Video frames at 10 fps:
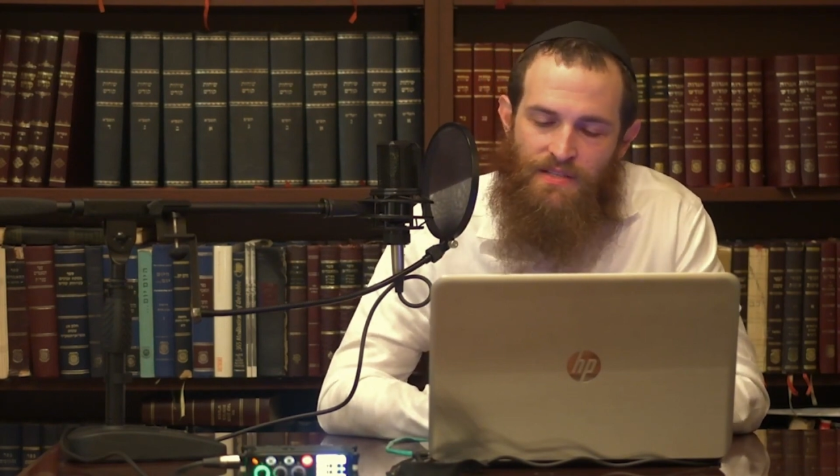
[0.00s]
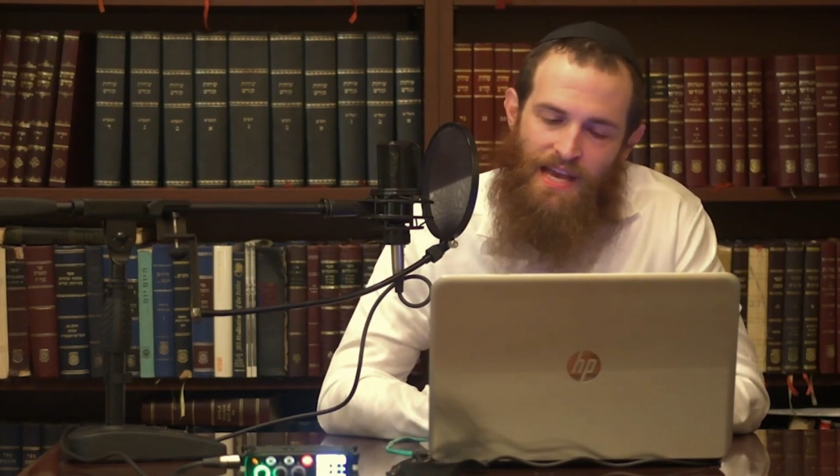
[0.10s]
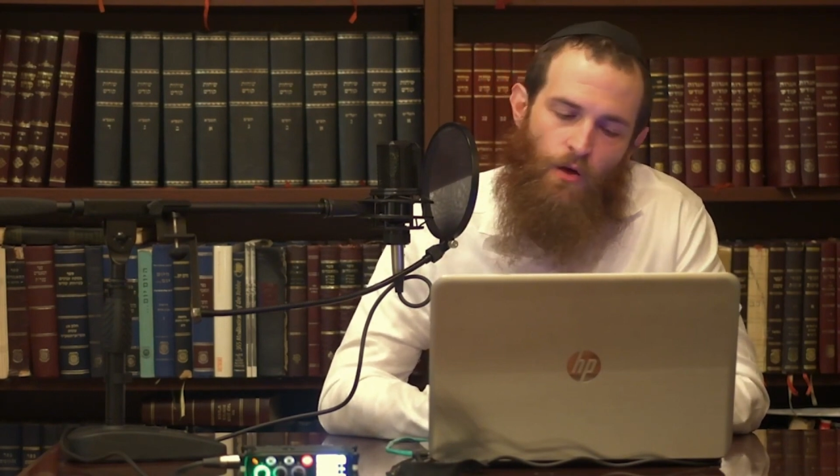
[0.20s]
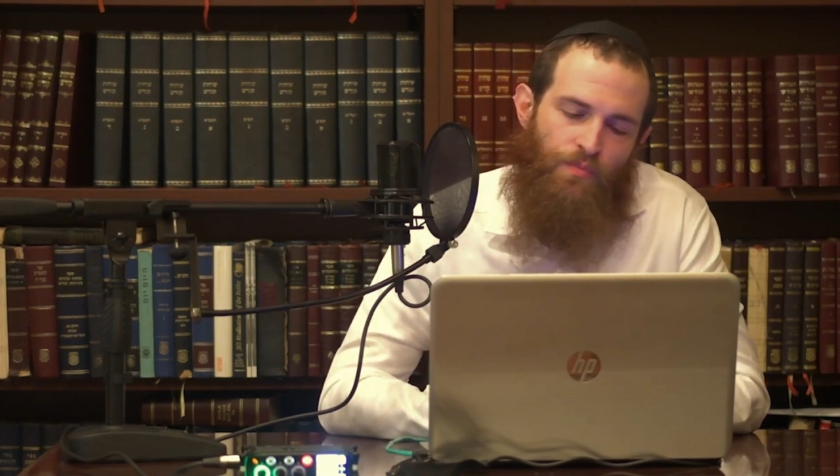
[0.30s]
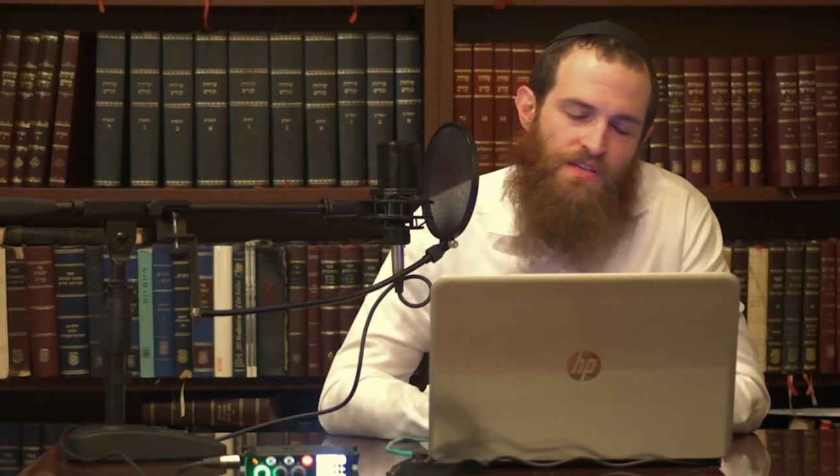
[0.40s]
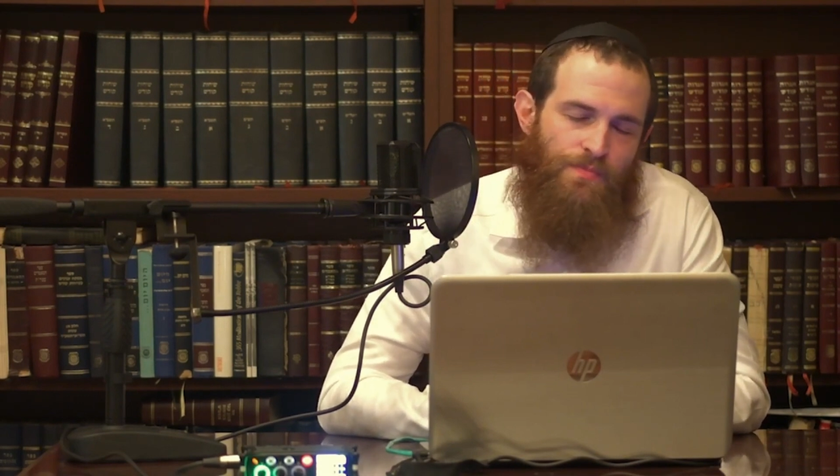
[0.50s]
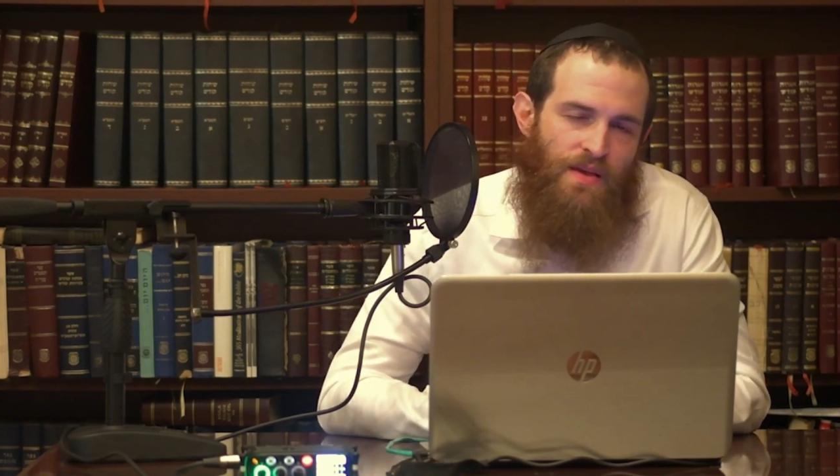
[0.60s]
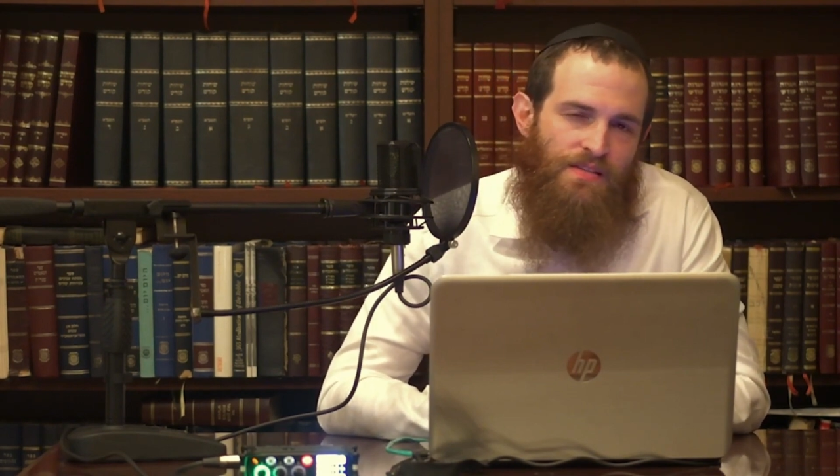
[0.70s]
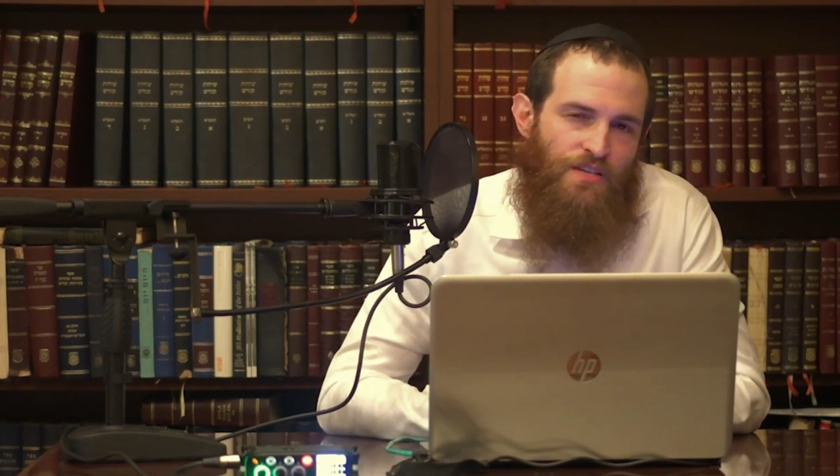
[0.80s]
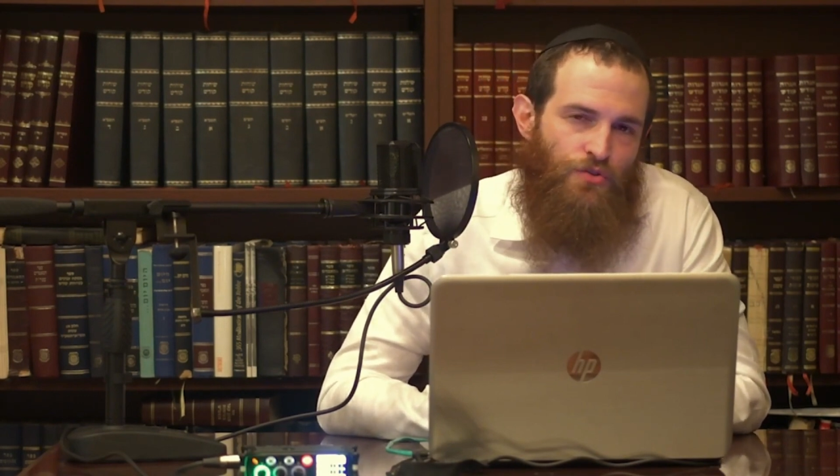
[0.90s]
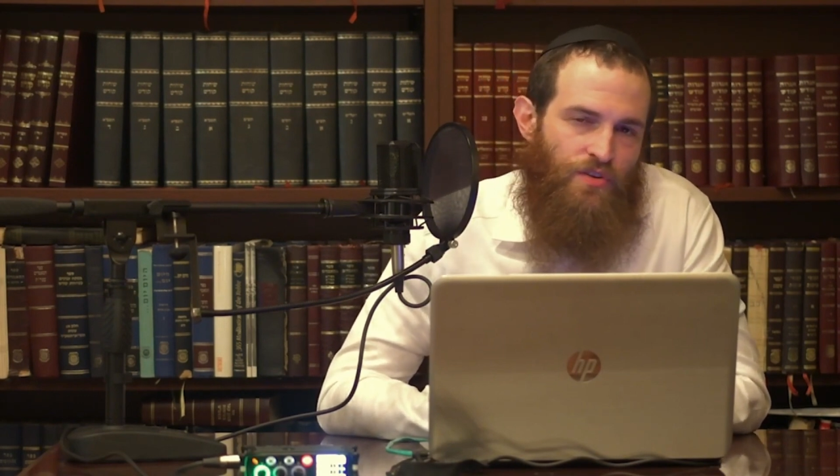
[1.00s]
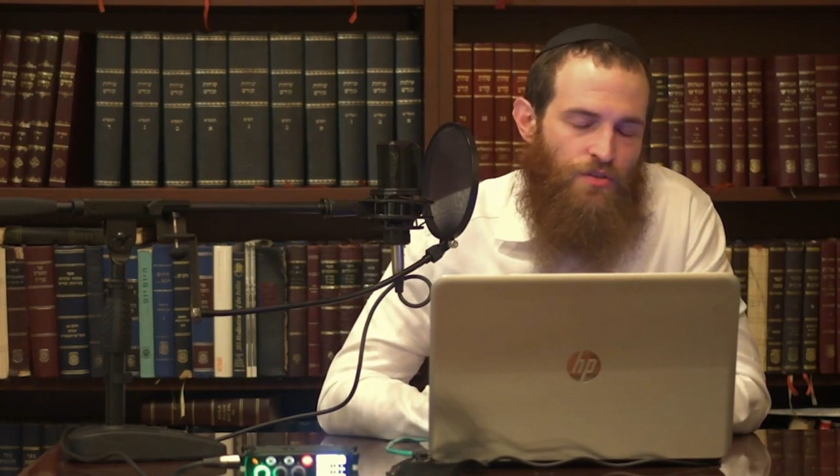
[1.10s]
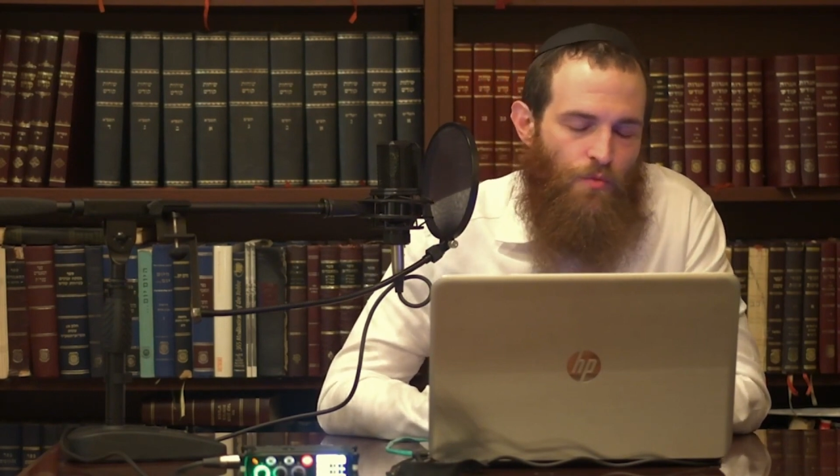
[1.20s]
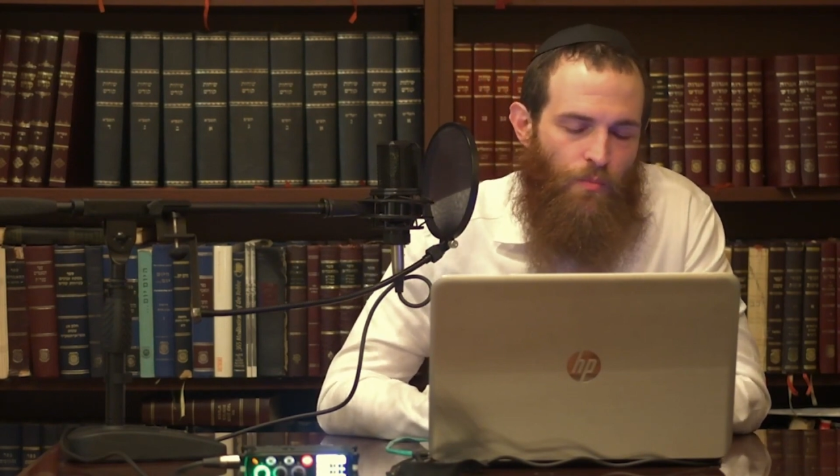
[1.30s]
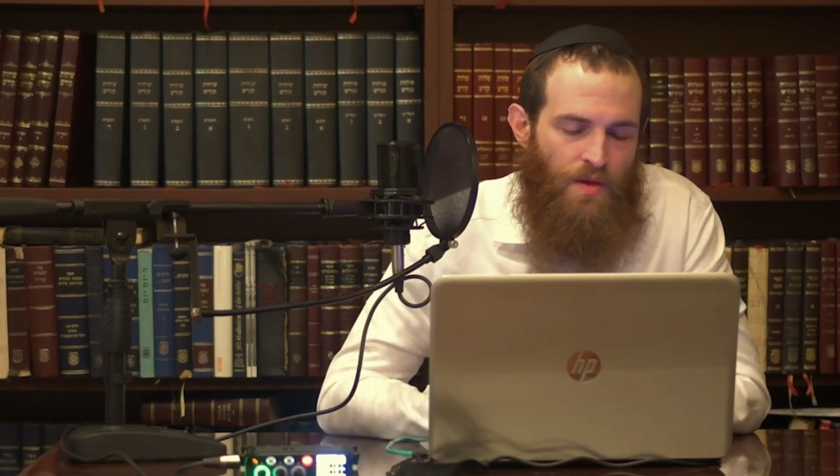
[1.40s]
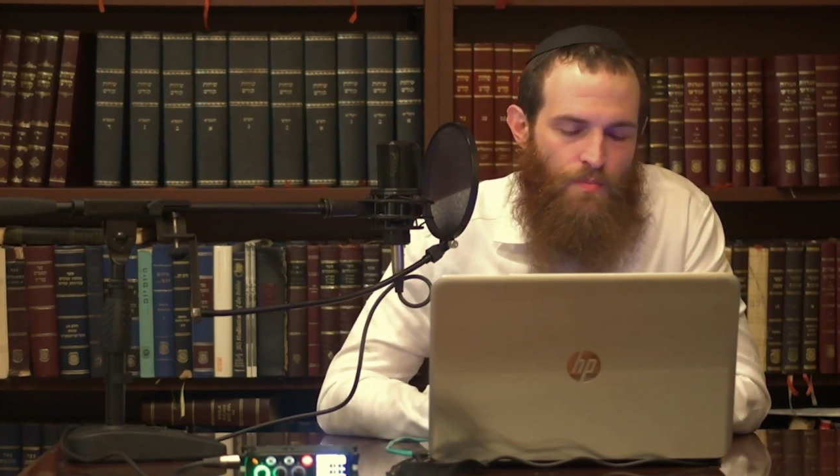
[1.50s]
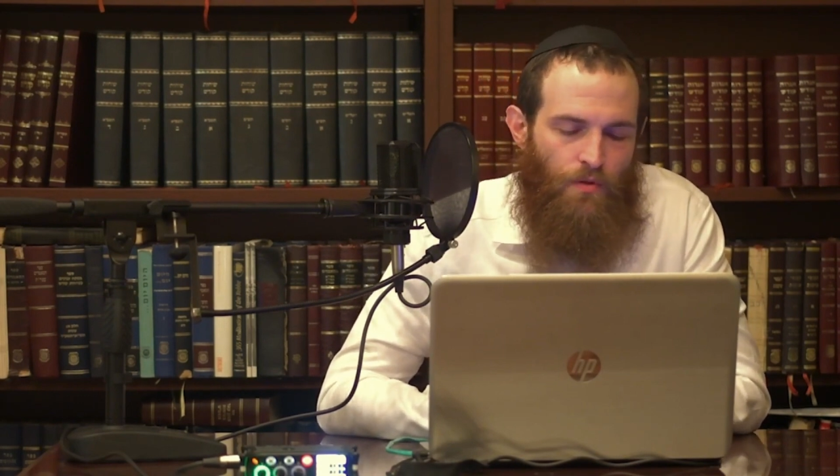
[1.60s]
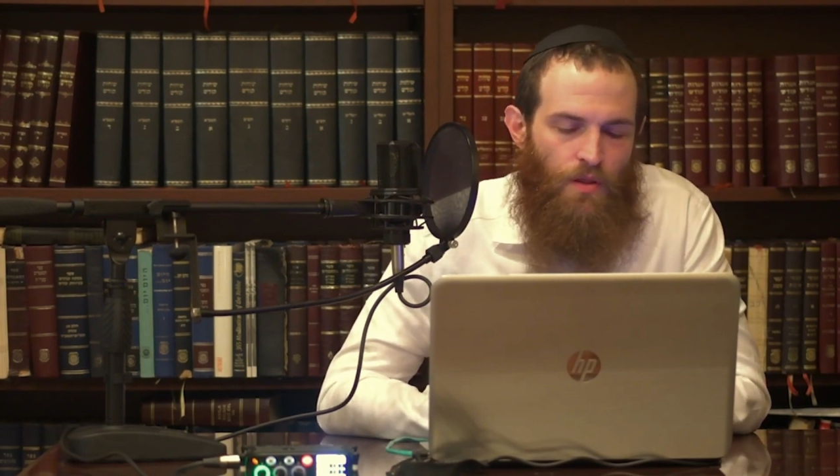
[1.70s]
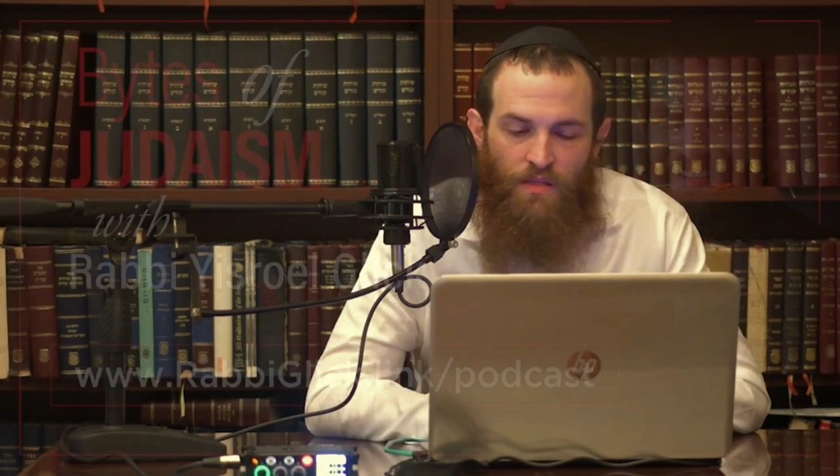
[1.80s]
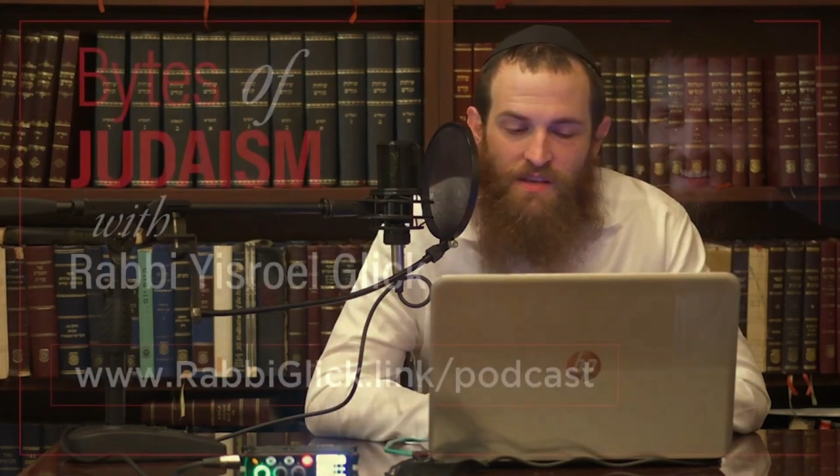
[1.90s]
to help this message reach more
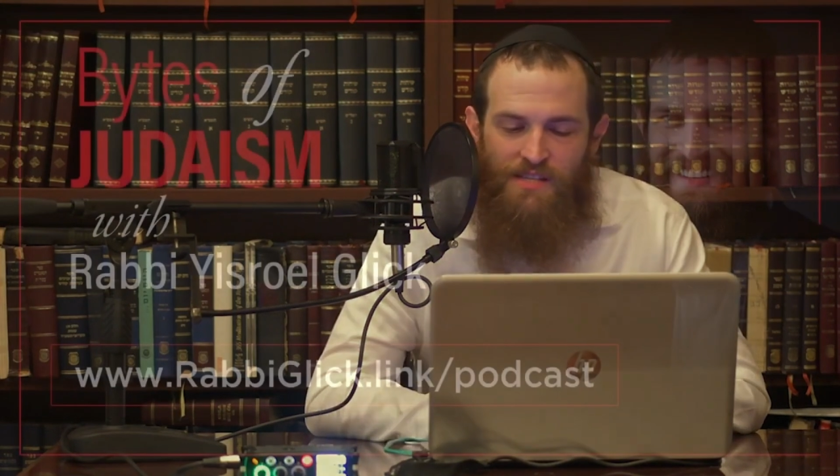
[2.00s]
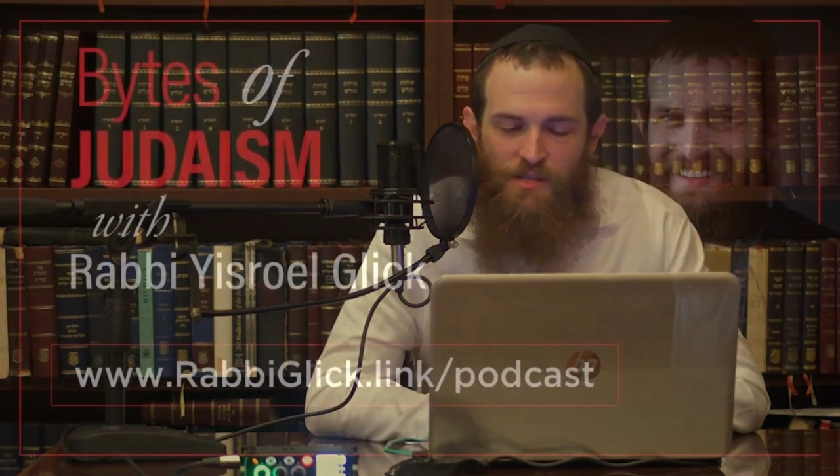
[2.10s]
people. This